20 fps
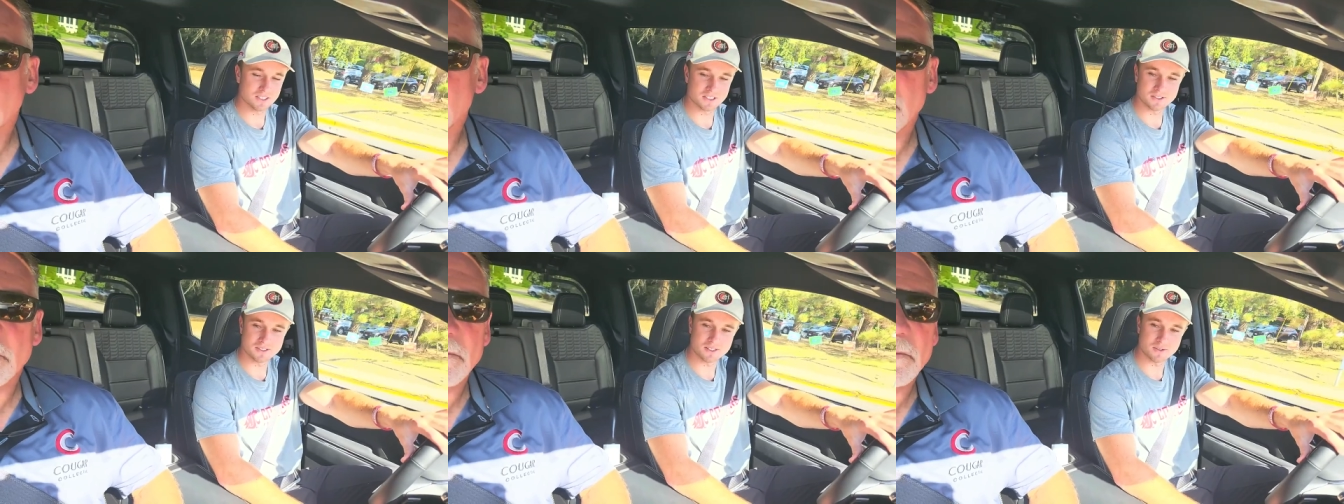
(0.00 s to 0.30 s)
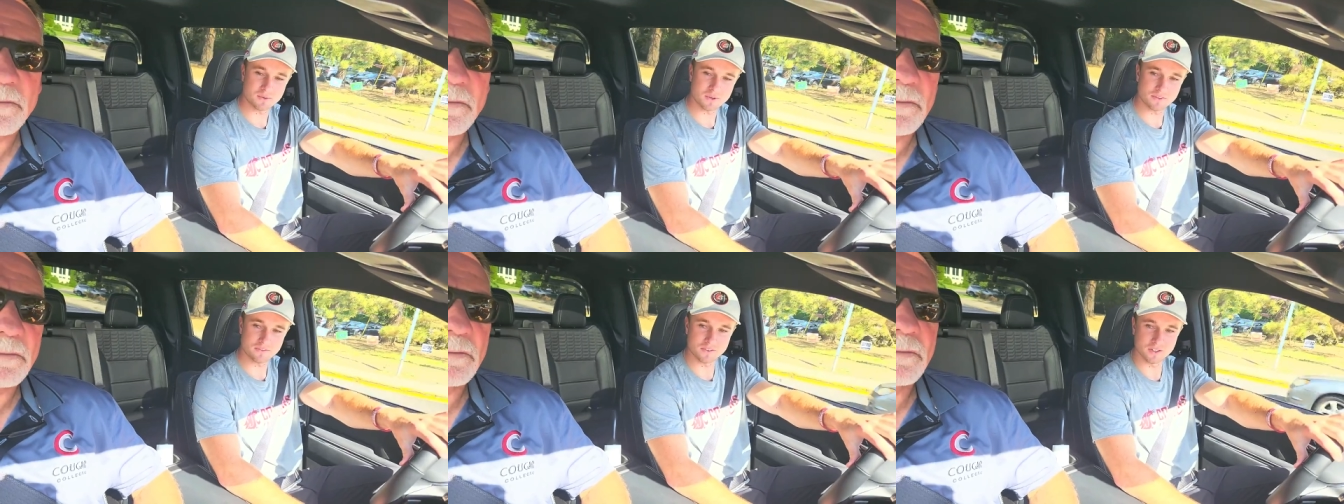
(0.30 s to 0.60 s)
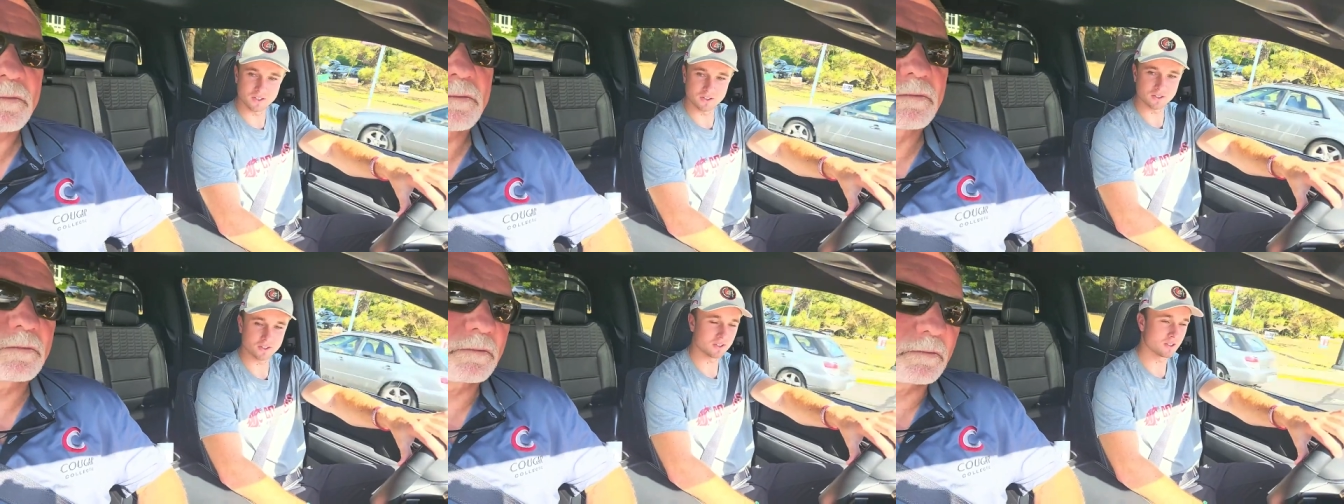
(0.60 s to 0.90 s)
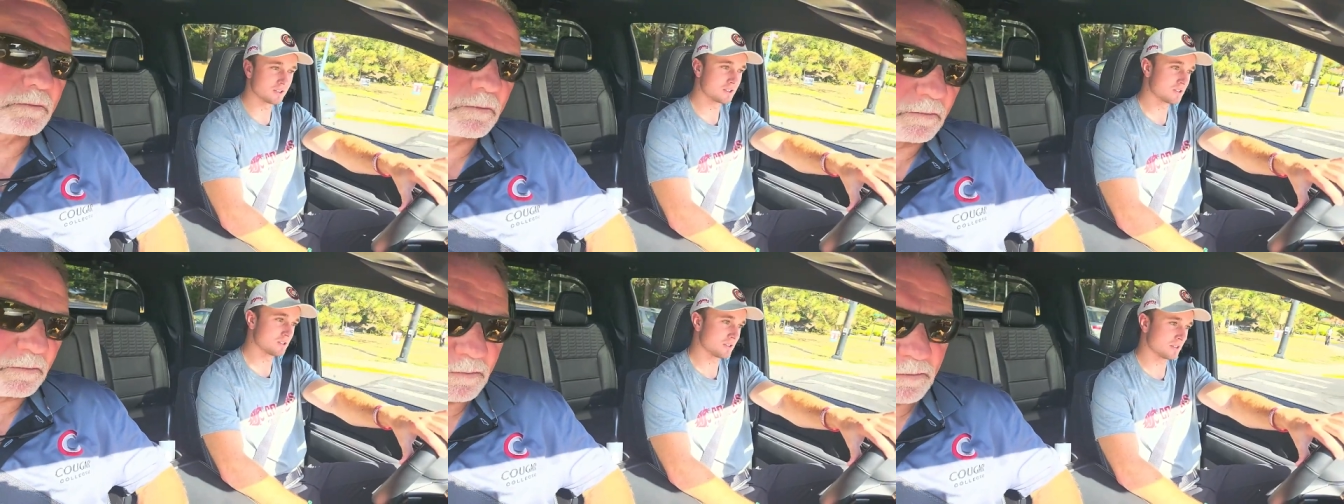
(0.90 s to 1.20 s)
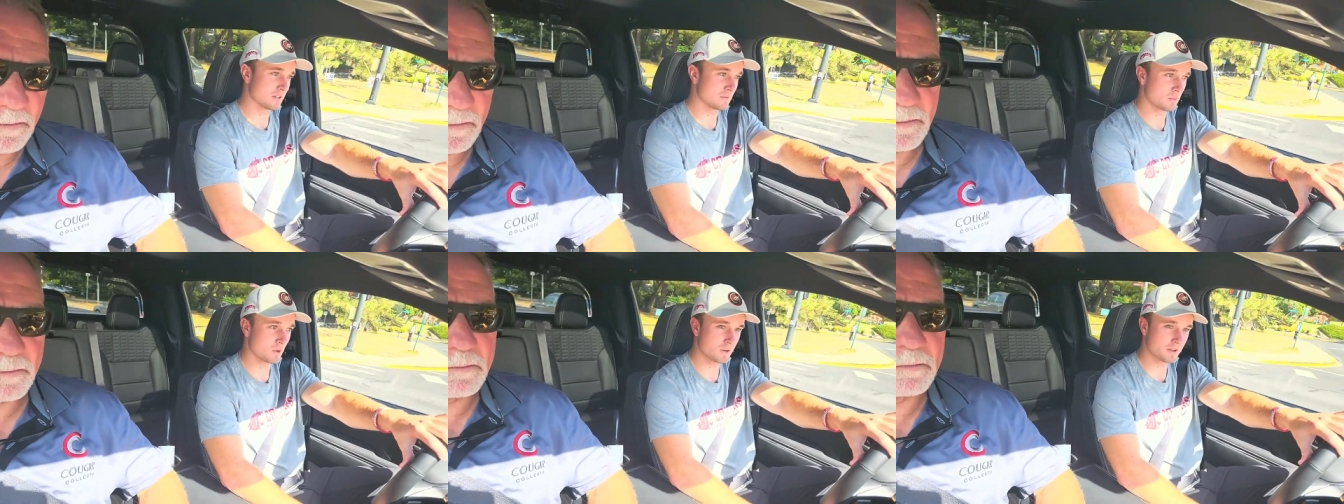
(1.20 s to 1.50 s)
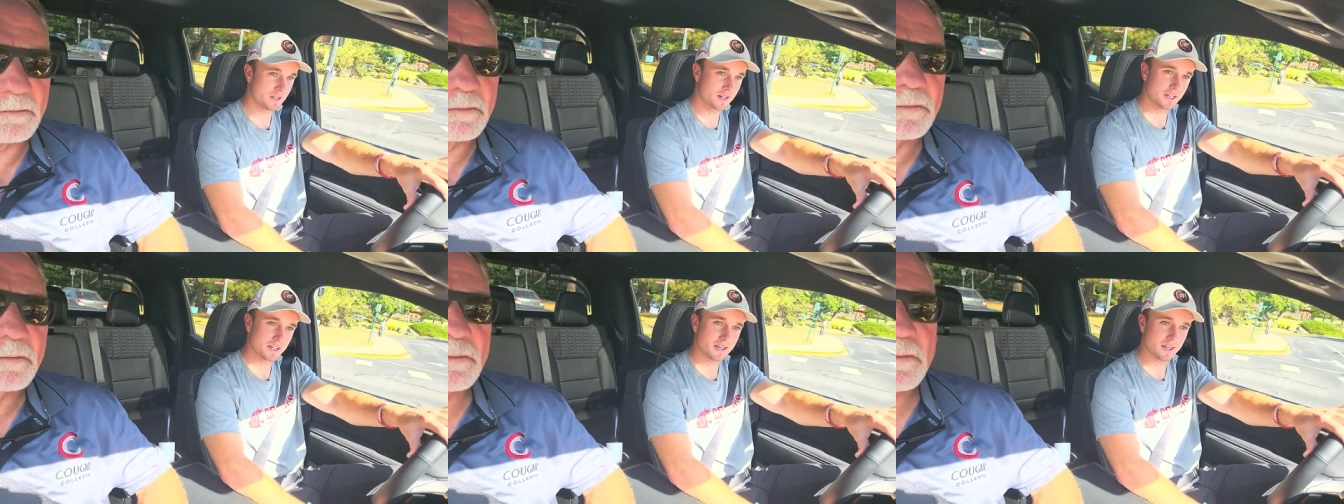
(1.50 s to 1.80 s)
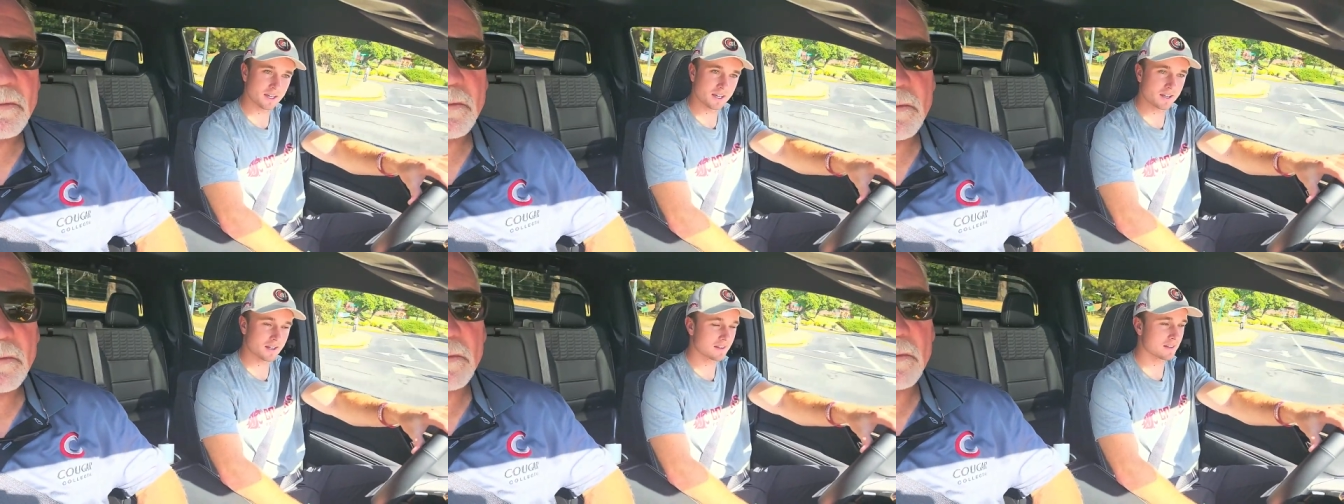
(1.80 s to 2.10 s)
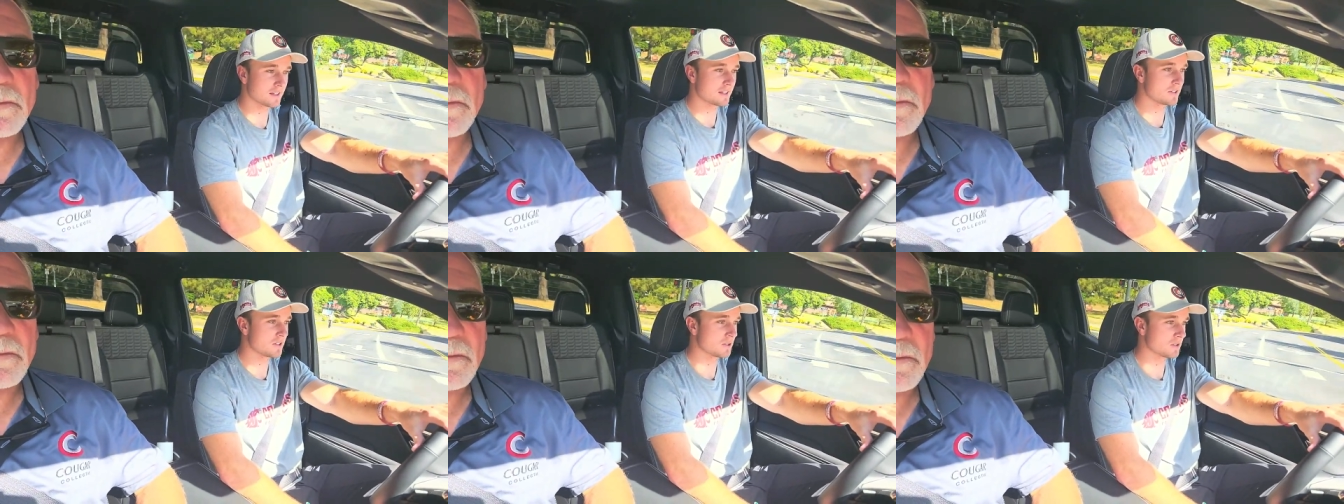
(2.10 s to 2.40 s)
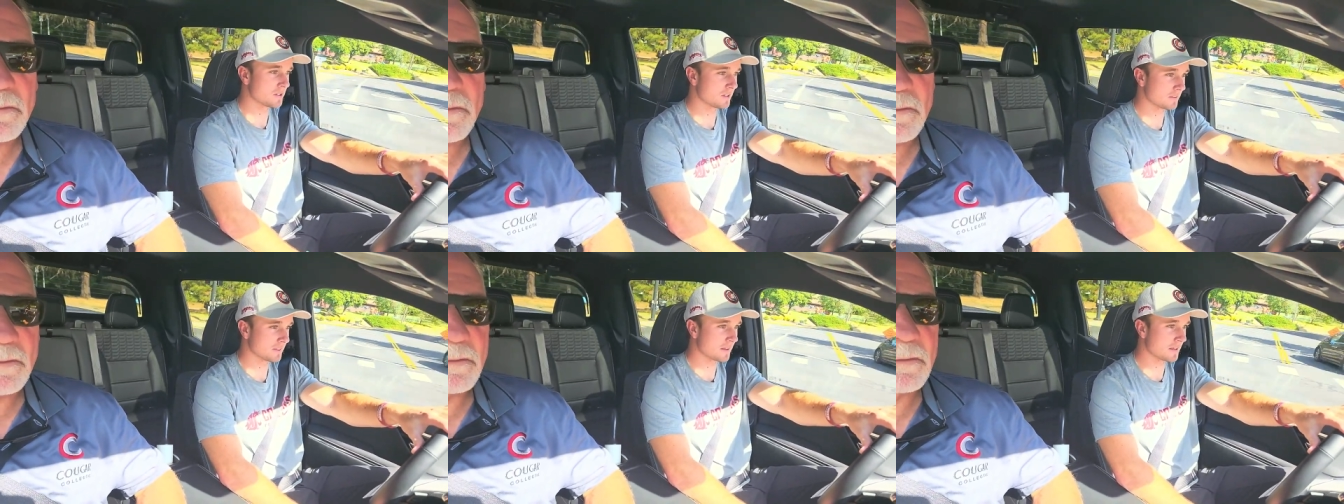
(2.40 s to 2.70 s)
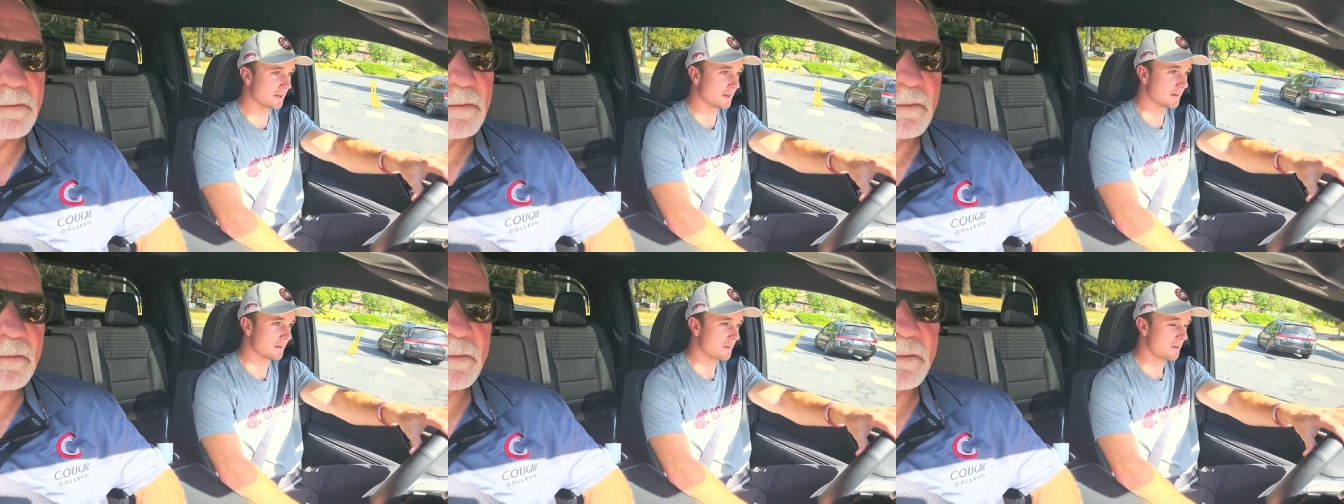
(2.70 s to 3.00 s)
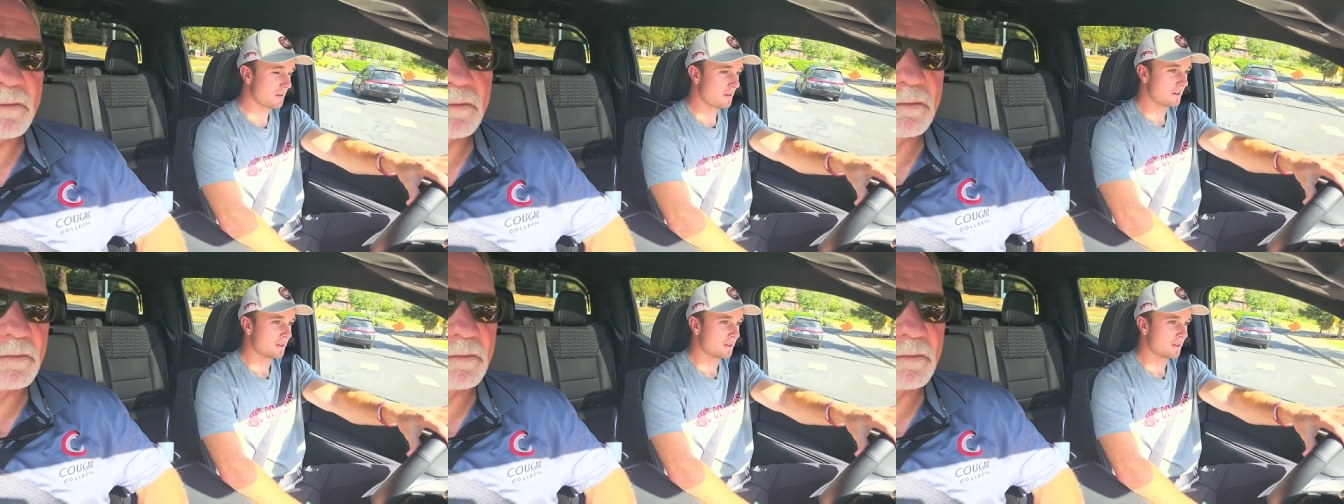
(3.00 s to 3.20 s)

use it with field goals, doing the more than a kick, and then doing the